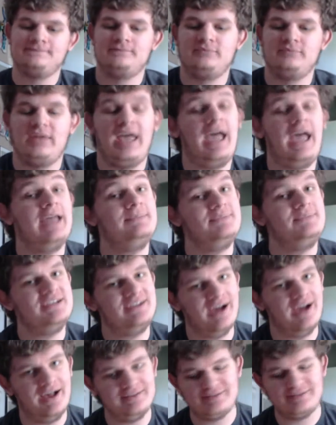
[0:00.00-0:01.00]
and
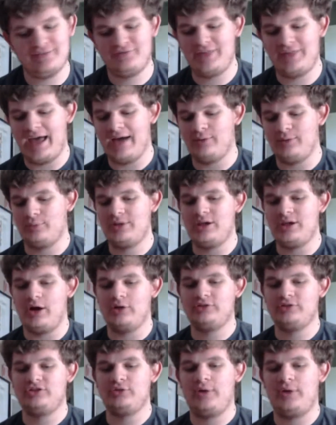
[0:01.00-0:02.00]
because of that, we
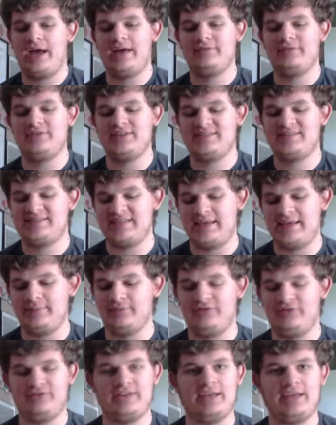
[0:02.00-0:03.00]
also have the same
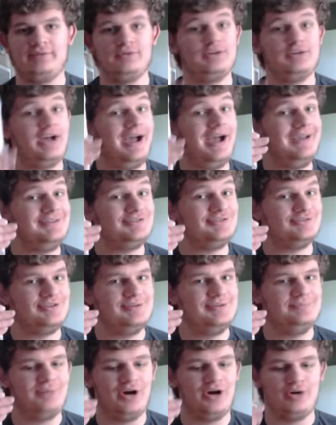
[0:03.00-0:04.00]
flavored ice cream
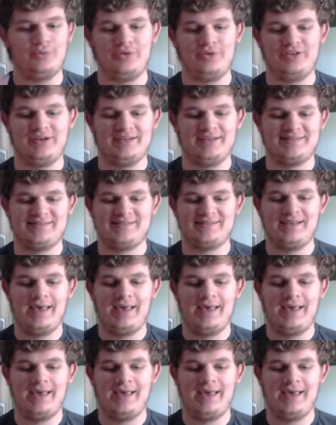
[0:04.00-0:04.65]
bar with us.